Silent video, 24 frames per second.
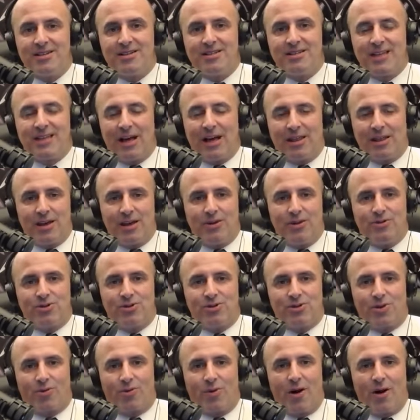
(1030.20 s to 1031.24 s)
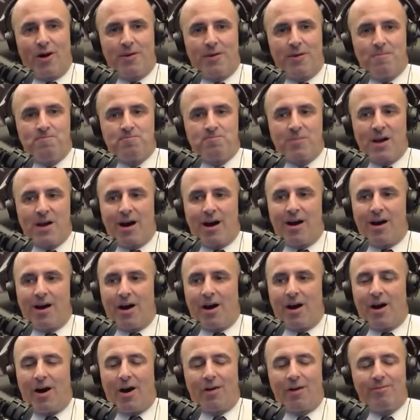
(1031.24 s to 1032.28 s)
that they used to run.
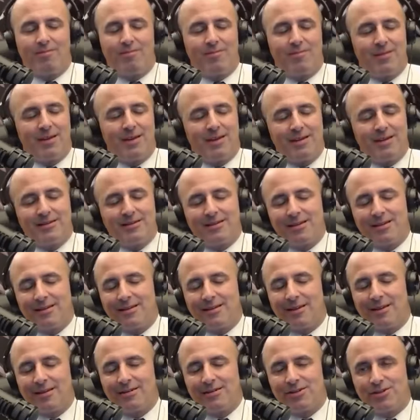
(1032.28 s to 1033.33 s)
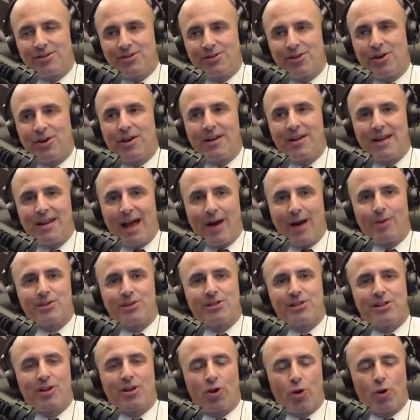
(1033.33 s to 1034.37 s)
Uh, it's the, the circuit now
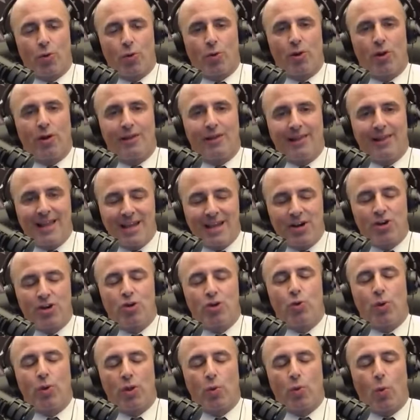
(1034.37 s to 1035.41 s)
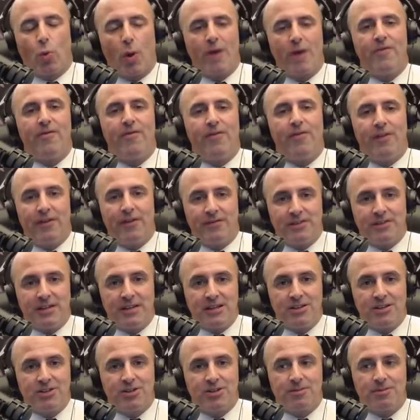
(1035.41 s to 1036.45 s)
is littered with, littered with
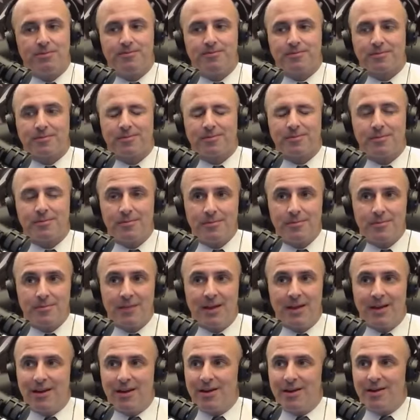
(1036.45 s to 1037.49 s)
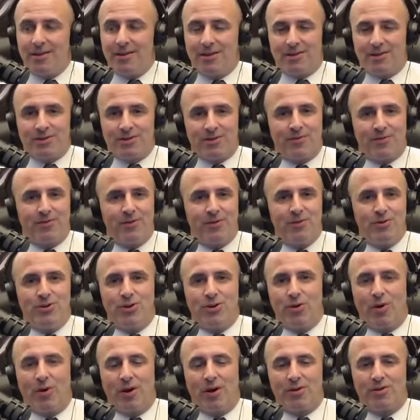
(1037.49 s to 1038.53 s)
150s. There's a few
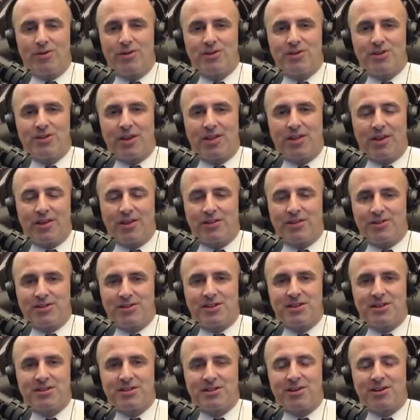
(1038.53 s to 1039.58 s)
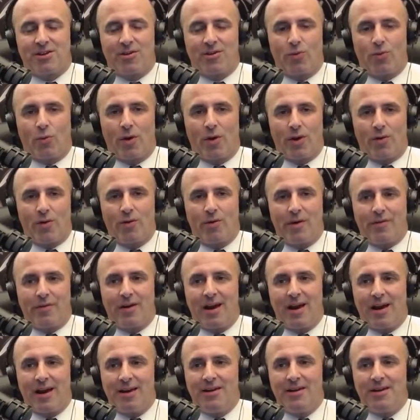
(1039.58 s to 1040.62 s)
200s. I think the Sizzler and one at
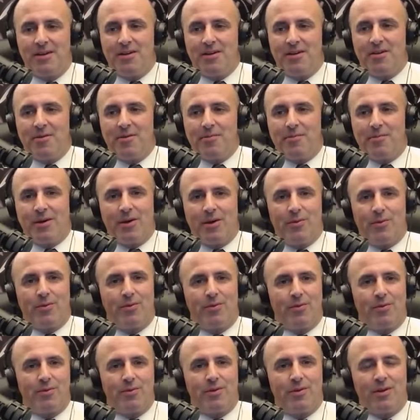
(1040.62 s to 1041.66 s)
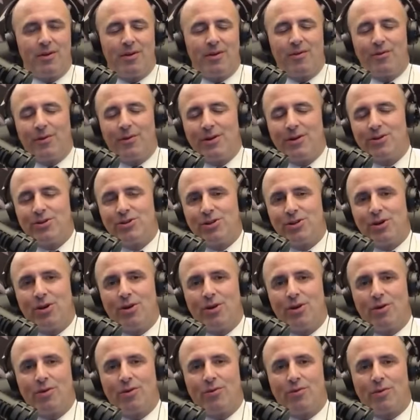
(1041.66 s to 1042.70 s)
Riverhead, but you know we used
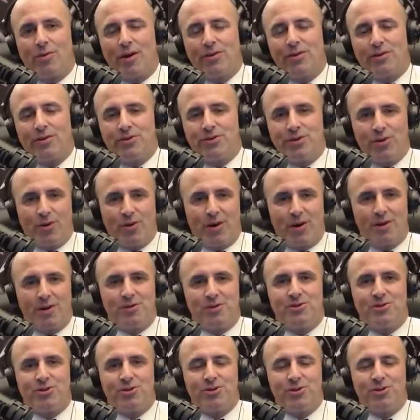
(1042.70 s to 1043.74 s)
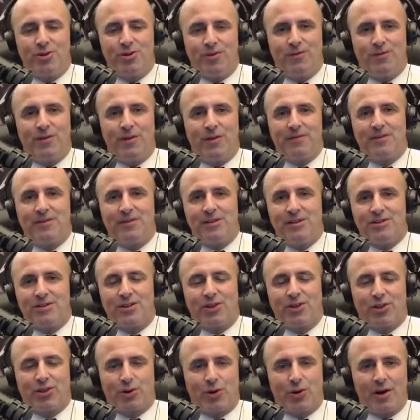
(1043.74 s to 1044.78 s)
to run the 200s and 250s
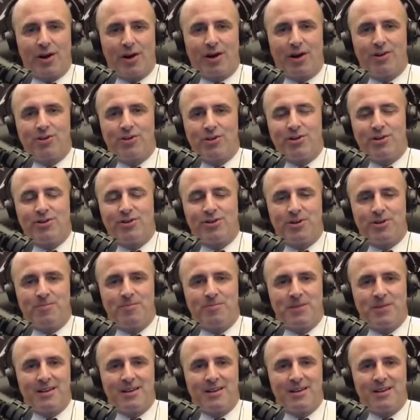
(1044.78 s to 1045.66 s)
and 300s and